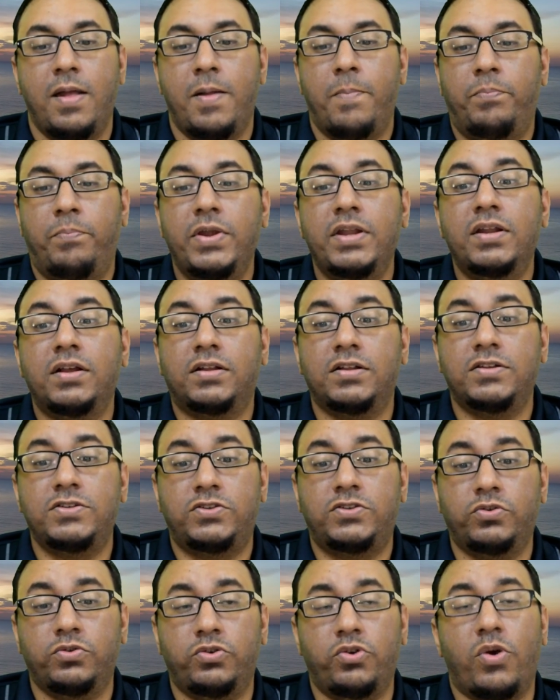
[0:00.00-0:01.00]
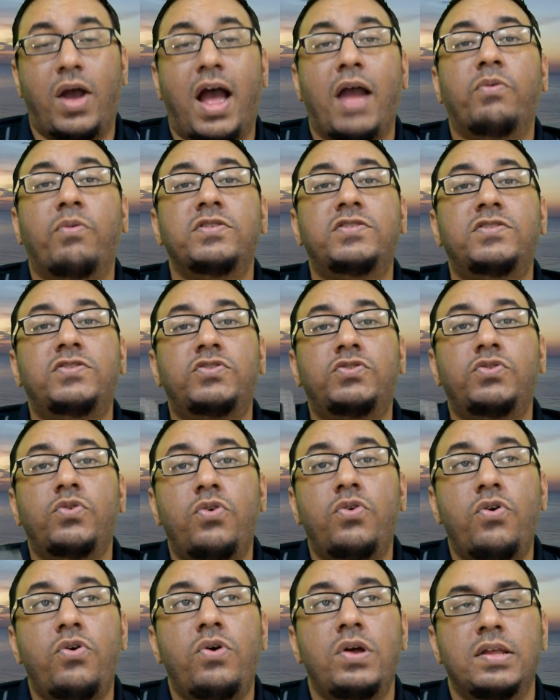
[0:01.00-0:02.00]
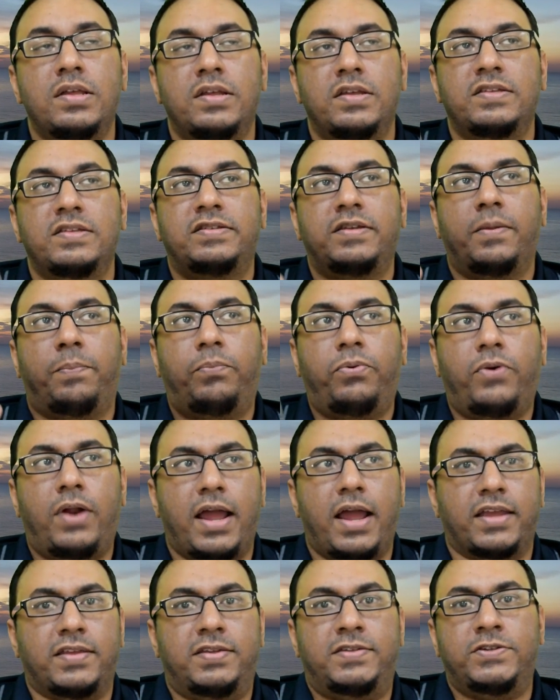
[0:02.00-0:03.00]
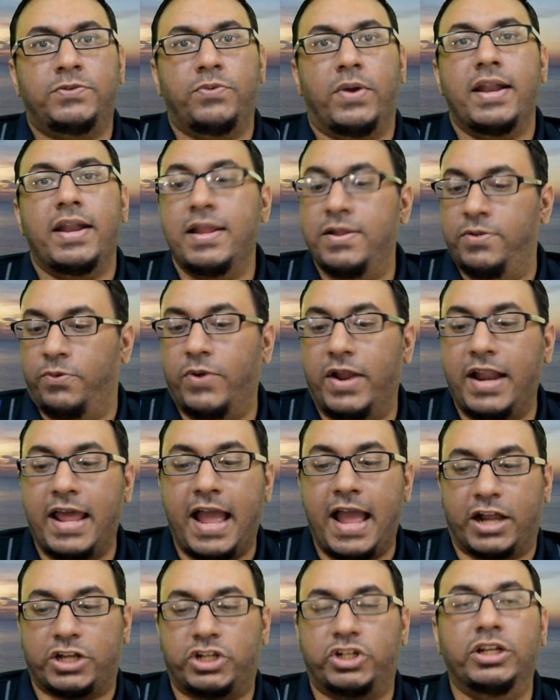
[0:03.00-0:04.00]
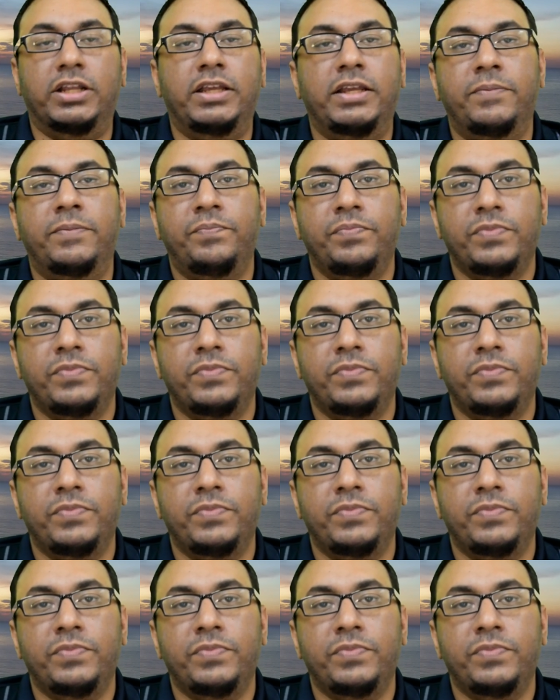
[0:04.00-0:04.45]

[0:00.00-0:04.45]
Pinnacle Studio. I was so surprised when I actually